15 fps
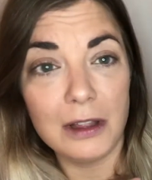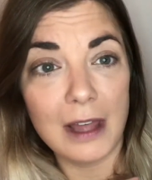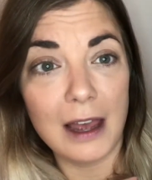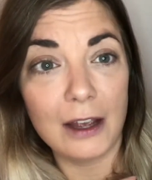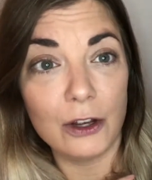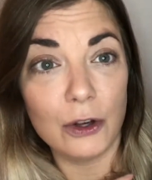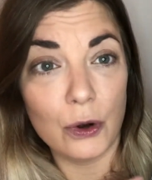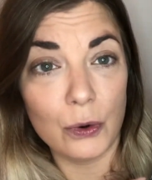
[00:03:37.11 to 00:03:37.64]

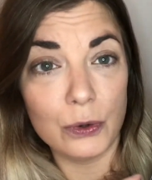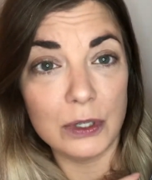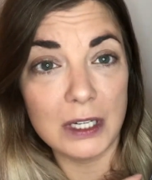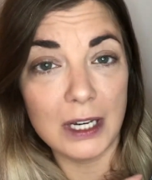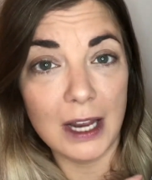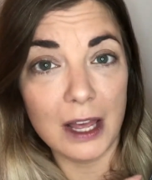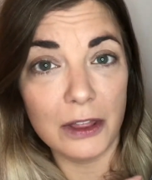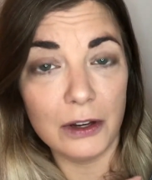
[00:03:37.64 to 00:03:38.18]
that go
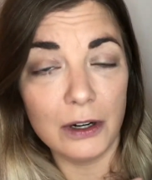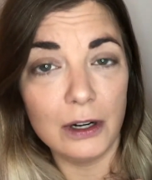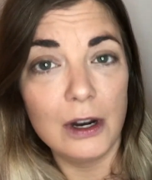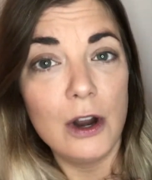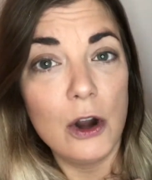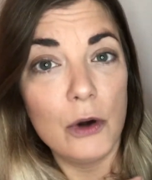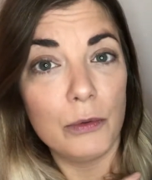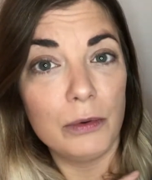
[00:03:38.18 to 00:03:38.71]
together
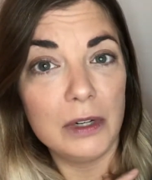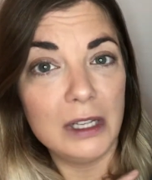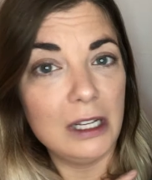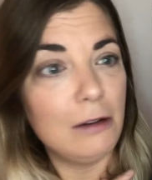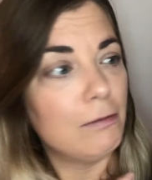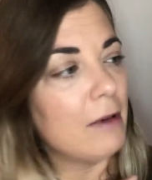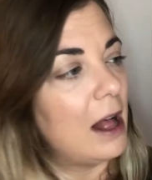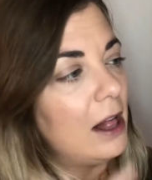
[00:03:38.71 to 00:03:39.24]
really
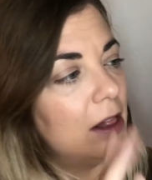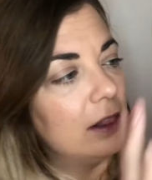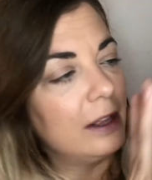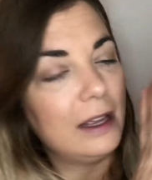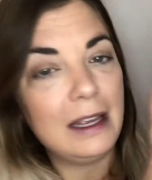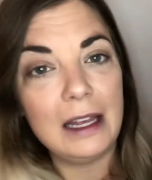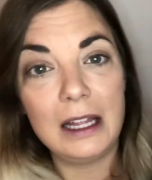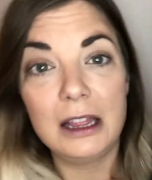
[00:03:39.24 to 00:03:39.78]
well
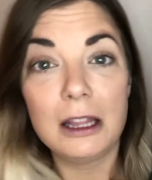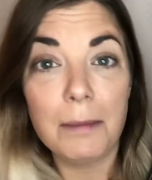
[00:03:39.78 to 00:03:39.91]
in the